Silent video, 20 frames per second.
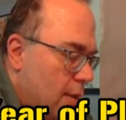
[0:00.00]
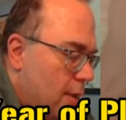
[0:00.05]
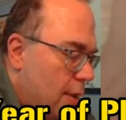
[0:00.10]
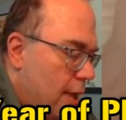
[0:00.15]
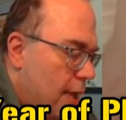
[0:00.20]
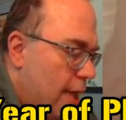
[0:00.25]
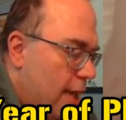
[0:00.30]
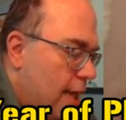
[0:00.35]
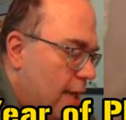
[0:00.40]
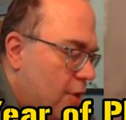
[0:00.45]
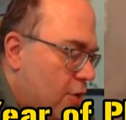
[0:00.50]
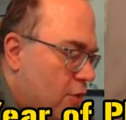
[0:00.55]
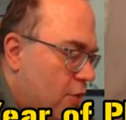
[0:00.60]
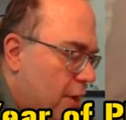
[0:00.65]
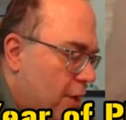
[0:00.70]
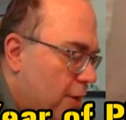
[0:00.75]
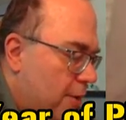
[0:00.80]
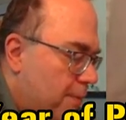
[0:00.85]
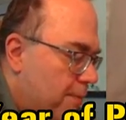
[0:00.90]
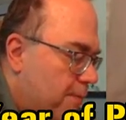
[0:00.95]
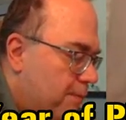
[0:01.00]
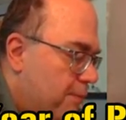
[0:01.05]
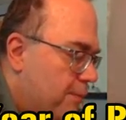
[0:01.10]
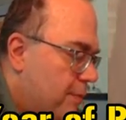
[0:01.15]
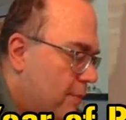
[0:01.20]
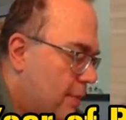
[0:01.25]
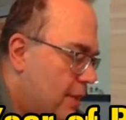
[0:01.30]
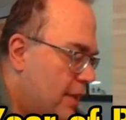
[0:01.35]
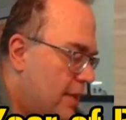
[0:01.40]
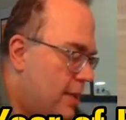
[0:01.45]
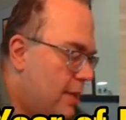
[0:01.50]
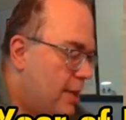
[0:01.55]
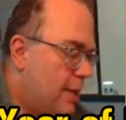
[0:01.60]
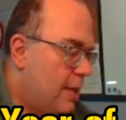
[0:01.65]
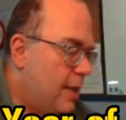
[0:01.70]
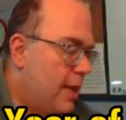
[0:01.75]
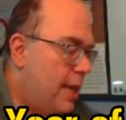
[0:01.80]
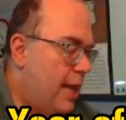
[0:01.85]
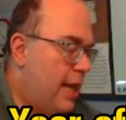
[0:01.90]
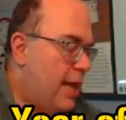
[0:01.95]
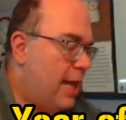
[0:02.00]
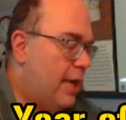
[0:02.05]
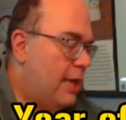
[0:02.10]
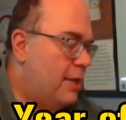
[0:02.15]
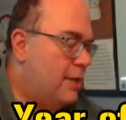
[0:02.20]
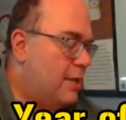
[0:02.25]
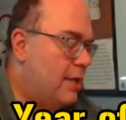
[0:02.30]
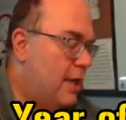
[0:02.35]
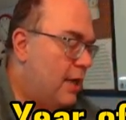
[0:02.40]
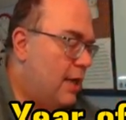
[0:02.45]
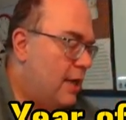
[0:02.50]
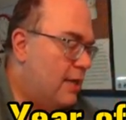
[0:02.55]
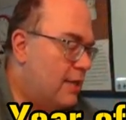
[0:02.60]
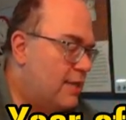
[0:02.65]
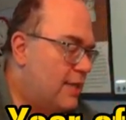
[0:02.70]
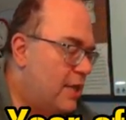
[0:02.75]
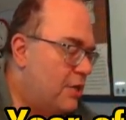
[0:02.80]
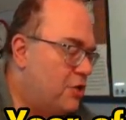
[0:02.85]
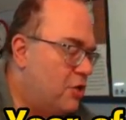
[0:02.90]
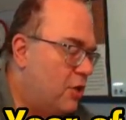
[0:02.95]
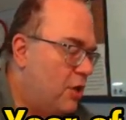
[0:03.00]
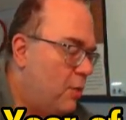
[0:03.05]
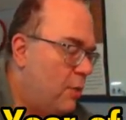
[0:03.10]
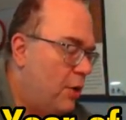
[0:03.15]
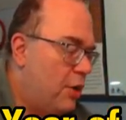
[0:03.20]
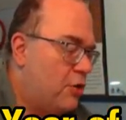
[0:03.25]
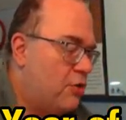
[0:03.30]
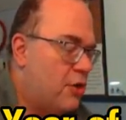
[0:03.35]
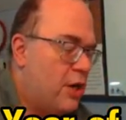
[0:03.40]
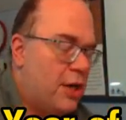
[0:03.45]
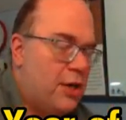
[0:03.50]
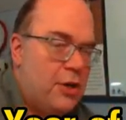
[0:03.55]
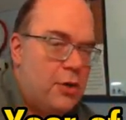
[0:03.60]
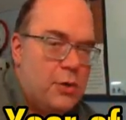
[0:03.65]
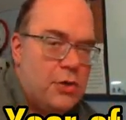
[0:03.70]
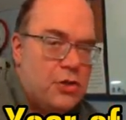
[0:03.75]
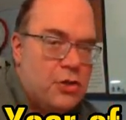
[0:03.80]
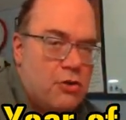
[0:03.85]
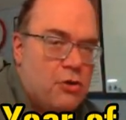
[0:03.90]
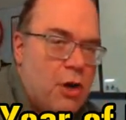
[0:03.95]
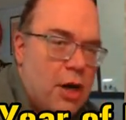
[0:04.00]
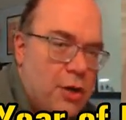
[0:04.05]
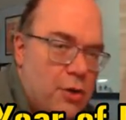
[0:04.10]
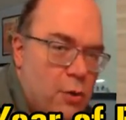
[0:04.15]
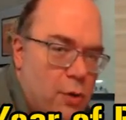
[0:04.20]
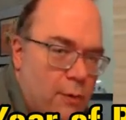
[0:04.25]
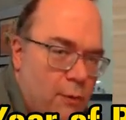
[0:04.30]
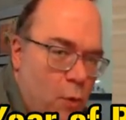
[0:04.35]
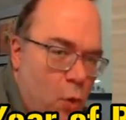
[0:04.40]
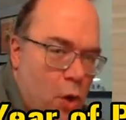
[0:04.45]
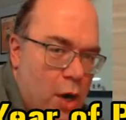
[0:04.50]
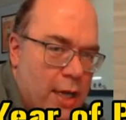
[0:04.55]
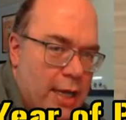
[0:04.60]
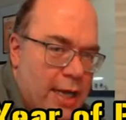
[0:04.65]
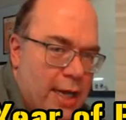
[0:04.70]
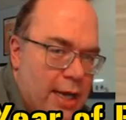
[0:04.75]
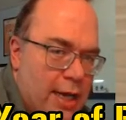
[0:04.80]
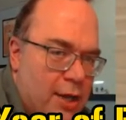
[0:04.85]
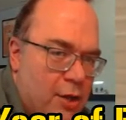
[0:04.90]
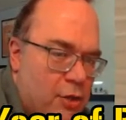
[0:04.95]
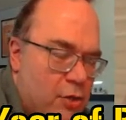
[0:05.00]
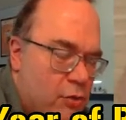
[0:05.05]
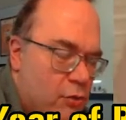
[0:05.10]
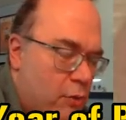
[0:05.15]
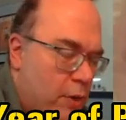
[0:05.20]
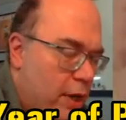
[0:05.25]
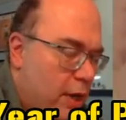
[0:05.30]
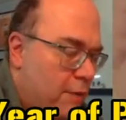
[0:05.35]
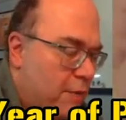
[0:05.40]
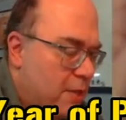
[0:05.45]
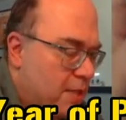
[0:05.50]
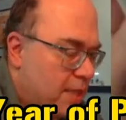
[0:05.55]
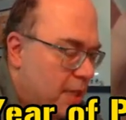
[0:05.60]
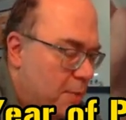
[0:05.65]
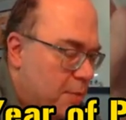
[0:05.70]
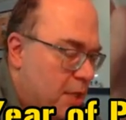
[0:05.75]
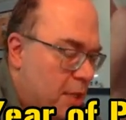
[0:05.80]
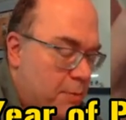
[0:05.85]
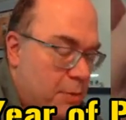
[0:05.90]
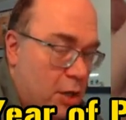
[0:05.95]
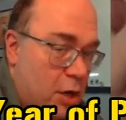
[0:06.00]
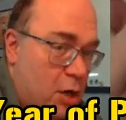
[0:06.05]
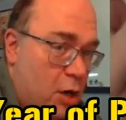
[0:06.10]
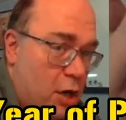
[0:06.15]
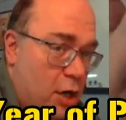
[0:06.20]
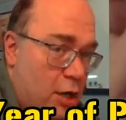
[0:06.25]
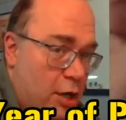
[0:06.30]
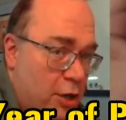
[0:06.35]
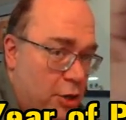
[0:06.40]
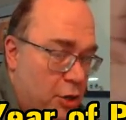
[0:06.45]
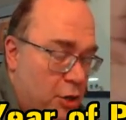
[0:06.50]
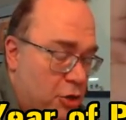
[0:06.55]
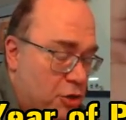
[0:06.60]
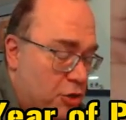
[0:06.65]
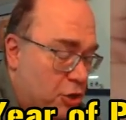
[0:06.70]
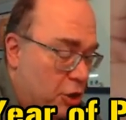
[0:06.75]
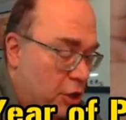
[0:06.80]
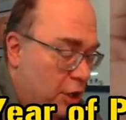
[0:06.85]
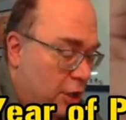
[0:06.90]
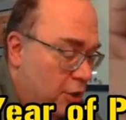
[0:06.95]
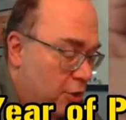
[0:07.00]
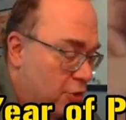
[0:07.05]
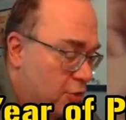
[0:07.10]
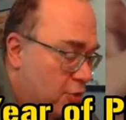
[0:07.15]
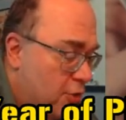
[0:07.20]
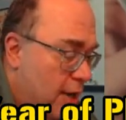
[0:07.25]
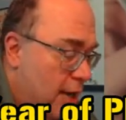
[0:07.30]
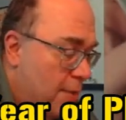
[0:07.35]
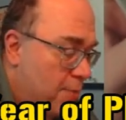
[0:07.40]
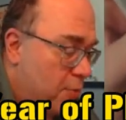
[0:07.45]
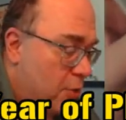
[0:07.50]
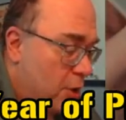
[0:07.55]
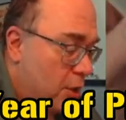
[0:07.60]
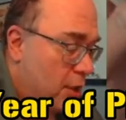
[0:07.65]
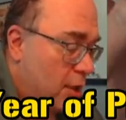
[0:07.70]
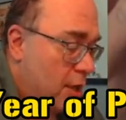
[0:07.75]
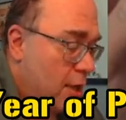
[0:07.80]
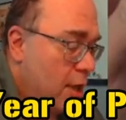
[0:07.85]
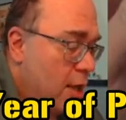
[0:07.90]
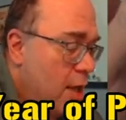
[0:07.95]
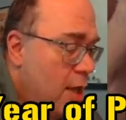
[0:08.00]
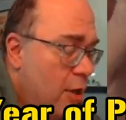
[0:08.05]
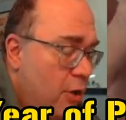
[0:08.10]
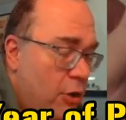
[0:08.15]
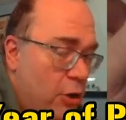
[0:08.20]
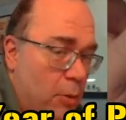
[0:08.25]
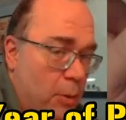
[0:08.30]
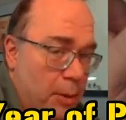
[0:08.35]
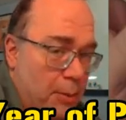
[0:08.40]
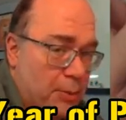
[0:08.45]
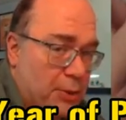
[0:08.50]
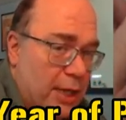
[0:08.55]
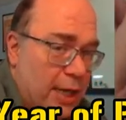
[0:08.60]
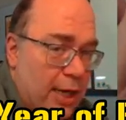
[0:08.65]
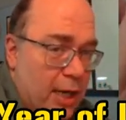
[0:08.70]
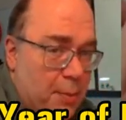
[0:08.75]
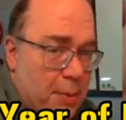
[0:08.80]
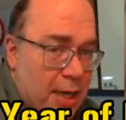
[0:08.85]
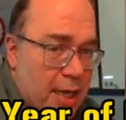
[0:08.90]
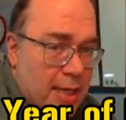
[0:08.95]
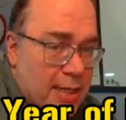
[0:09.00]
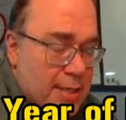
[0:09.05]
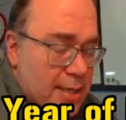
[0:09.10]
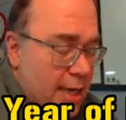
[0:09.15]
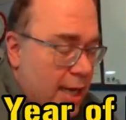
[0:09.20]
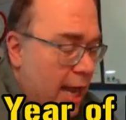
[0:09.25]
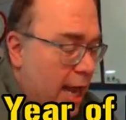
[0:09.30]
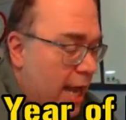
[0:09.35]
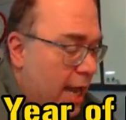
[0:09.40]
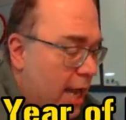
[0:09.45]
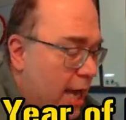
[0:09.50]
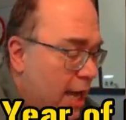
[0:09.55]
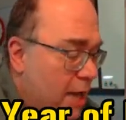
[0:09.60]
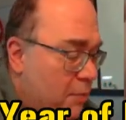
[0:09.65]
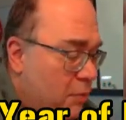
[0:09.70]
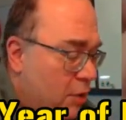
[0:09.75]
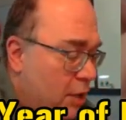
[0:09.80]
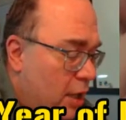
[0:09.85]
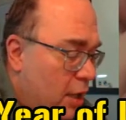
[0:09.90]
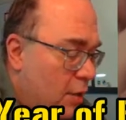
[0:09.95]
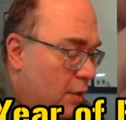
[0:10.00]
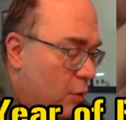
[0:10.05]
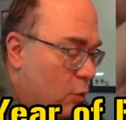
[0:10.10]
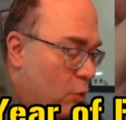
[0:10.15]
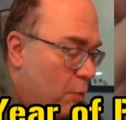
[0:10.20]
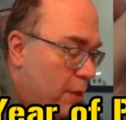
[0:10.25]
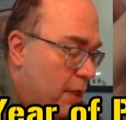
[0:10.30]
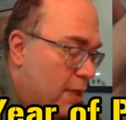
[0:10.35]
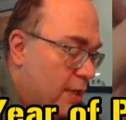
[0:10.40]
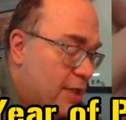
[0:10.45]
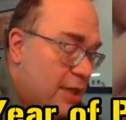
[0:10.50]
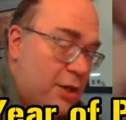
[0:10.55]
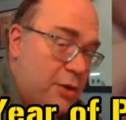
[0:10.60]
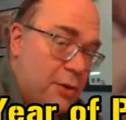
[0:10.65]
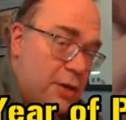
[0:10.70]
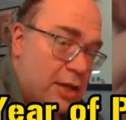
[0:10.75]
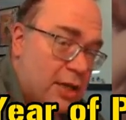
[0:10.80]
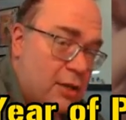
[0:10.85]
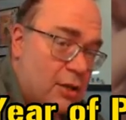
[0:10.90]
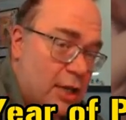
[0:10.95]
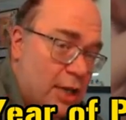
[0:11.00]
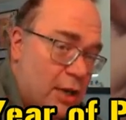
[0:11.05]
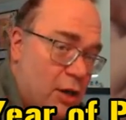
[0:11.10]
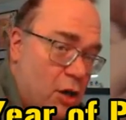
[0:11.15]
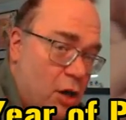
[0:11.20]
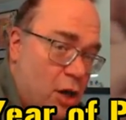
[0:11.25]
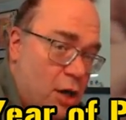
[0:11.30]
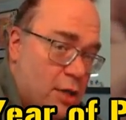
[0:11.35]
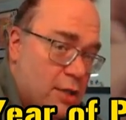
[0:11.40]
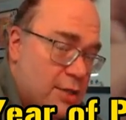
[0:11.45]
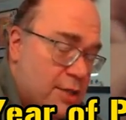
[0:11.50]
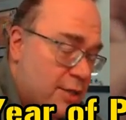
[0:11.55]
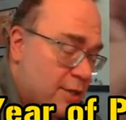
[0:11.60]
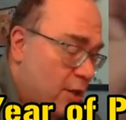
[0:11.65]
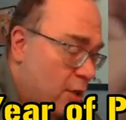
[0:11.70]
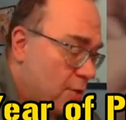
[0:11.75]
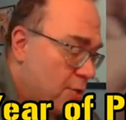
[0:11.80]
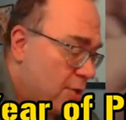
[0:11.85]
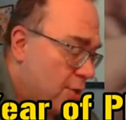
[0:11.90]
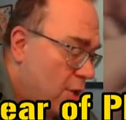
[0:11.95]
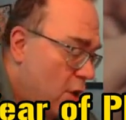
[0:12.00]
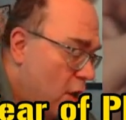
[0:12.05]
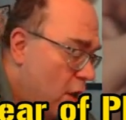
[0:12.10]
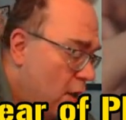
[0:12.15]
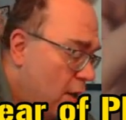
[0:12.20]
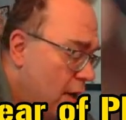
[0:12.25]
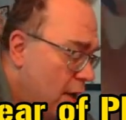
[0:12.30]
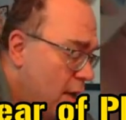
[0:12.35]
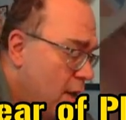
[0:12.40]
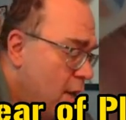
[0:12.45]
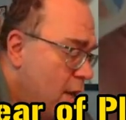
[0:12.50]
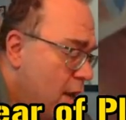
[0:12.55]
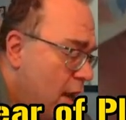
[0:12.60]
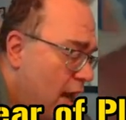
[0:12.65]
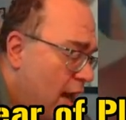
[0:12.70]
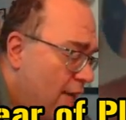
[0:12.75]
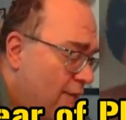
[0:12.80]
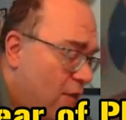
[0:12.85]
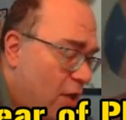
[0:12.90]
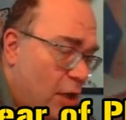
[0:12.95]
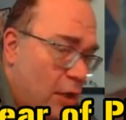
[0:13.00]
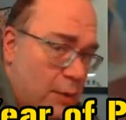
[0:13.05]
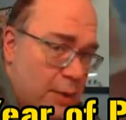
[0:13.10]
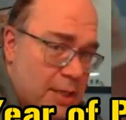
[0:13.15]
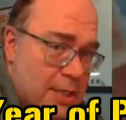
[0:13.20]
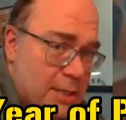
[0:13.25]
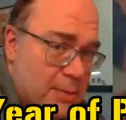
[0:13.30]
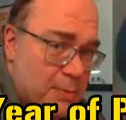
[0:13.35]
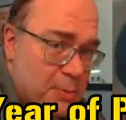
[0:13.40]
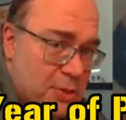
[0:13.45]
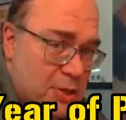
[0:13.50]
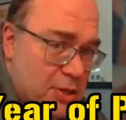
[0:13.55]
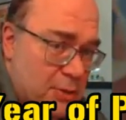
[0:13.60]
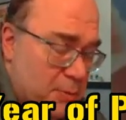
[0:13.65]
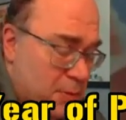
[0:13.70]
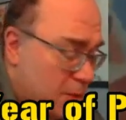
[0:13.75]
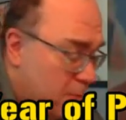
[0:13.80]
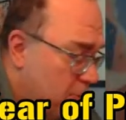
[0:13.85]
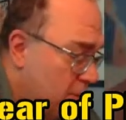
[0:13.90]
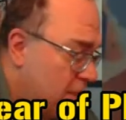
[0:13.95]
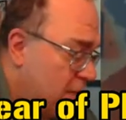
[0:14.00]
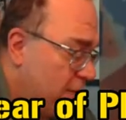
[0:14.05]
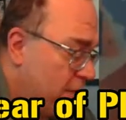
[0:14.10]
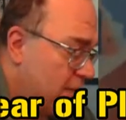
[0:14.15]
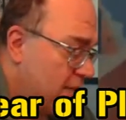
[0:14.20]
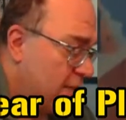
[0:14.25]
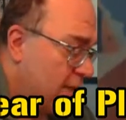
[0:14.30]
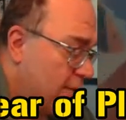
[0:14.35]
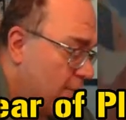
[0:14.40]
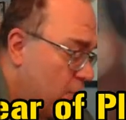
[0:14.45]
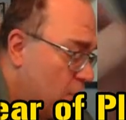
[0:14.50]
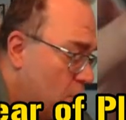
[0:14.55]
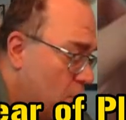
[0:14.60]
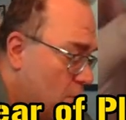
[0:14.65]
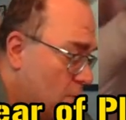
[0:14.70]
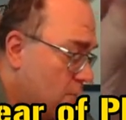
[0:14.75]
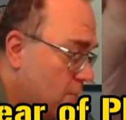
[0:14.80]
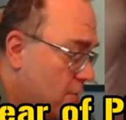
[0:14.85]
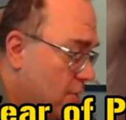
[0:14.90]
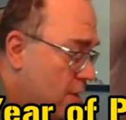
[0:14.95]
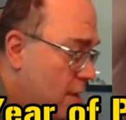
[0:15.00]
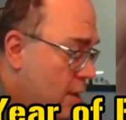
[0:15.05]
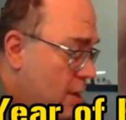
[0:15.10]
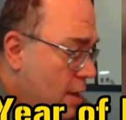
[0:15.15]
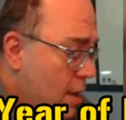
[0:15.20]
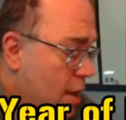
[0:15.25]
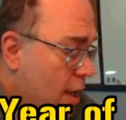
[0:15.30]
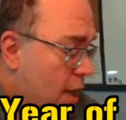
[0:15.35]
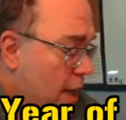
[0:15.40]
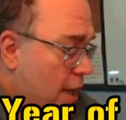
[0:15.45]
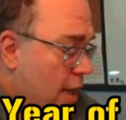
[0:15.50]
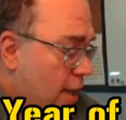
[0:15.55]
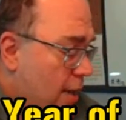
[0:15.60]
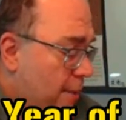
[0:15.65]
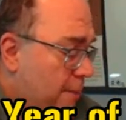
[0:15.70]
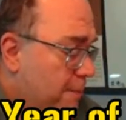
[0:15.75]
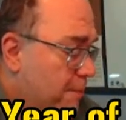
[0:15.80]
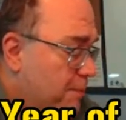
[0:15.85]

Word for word: And critter. And uh, essentially, what you're trying to do is you're trying to avoid getting three of the same type of card in your journey in your scrapbook. You'll be playing up against an AI player that will be continuing to collect cards as it goes along, uh, following some, some specific set of rules. Uh,